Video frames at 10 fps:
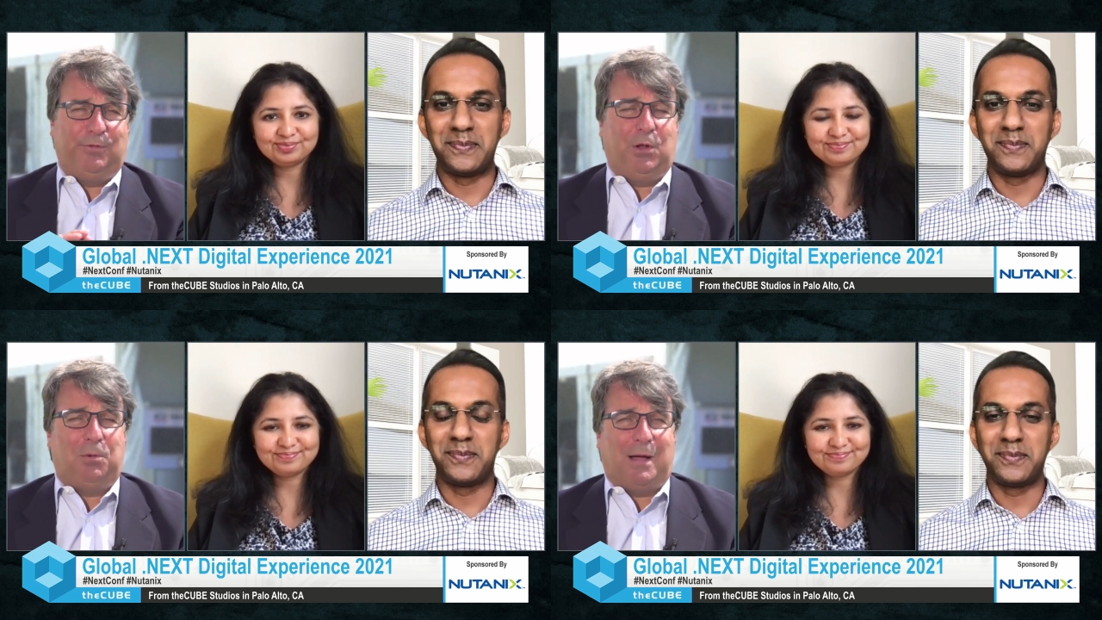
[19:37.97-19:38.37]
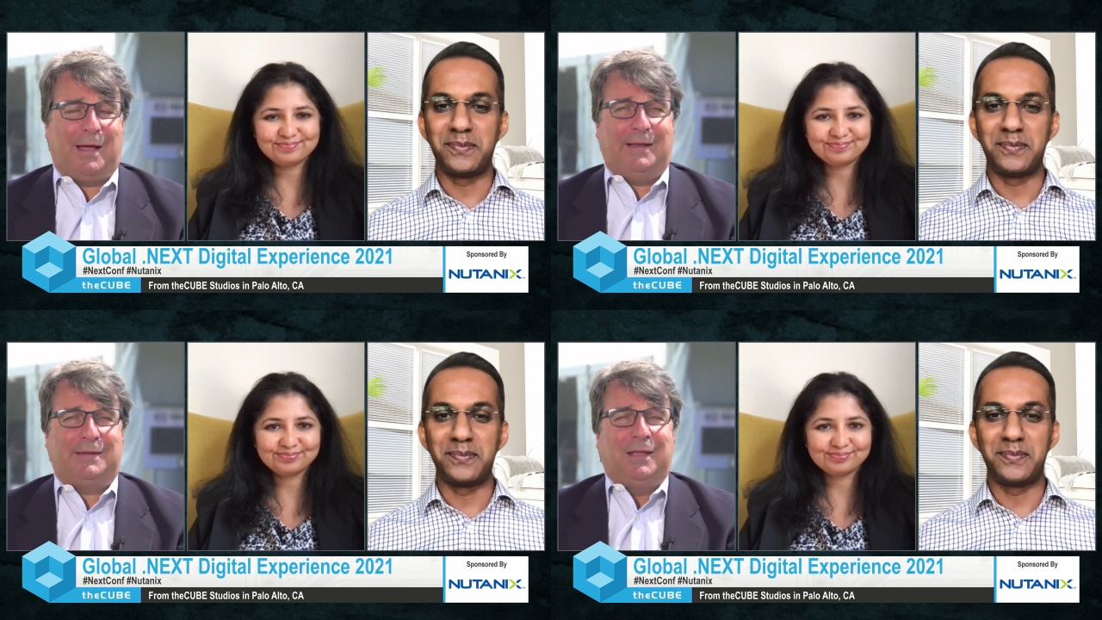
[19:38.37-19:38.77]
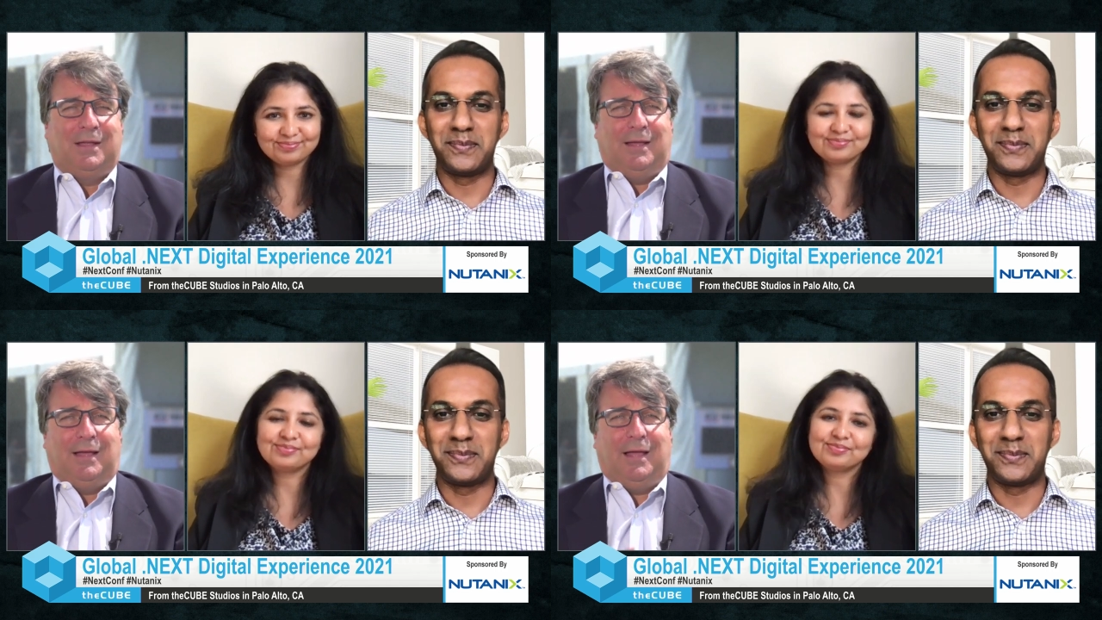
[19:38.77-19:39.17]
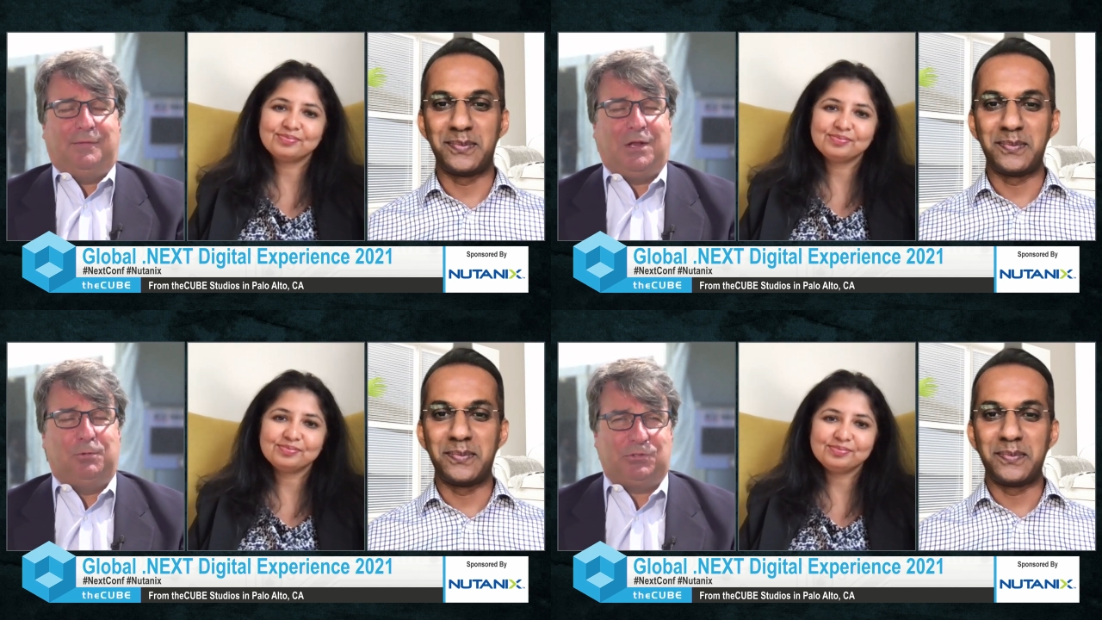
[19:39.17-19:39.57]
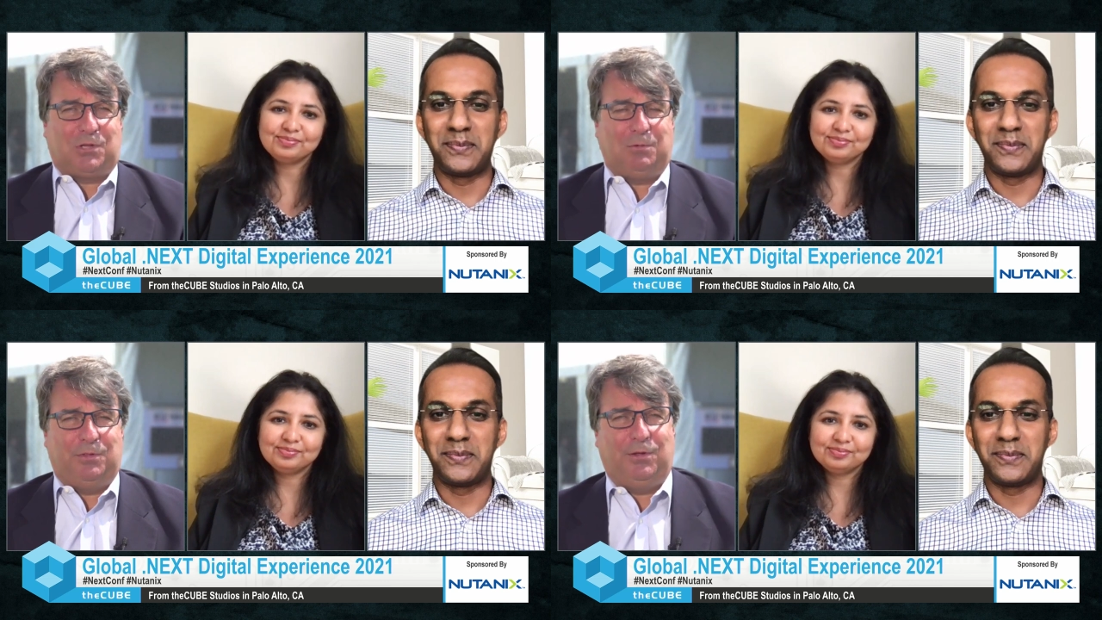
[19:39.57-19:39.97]
Speaker 1: if you don't mind. Uh, Tanya, we'll
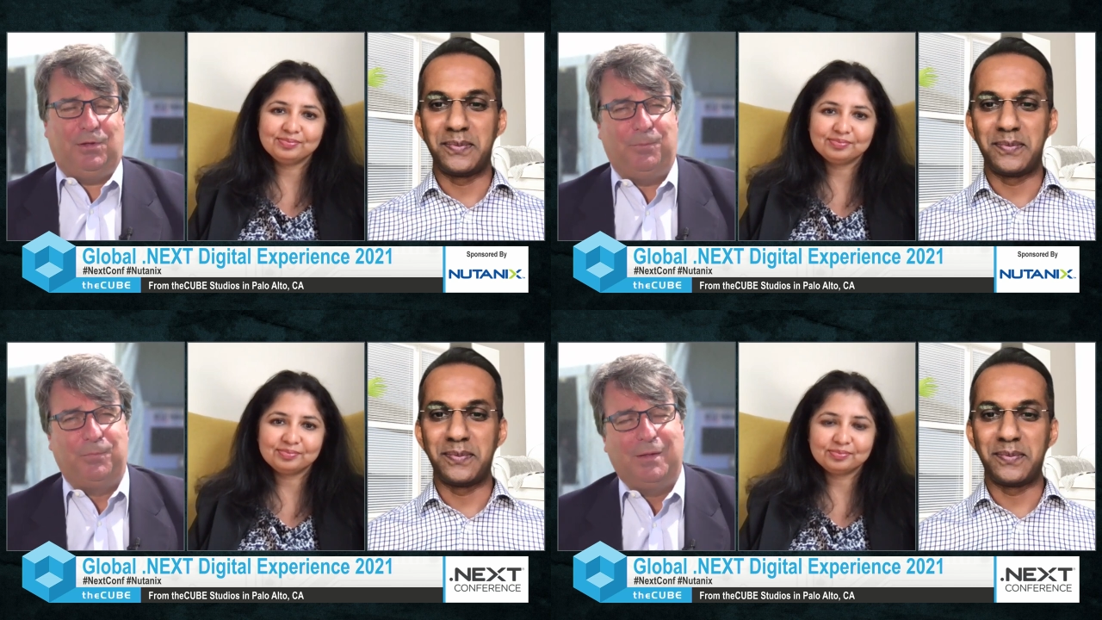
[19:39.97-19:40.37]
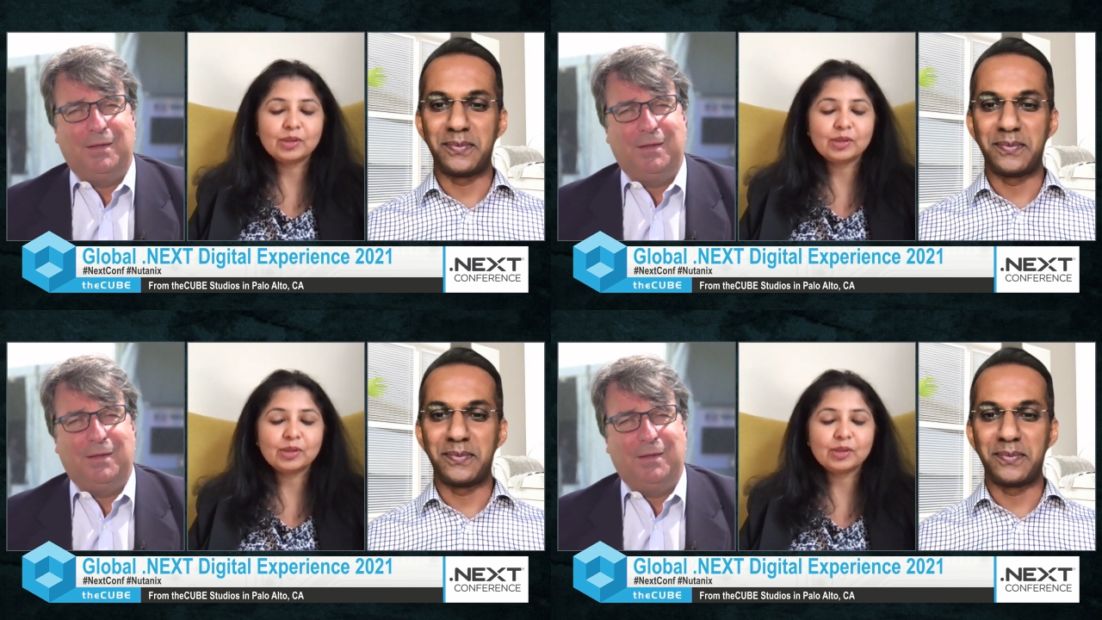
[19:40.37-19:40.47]
start with you.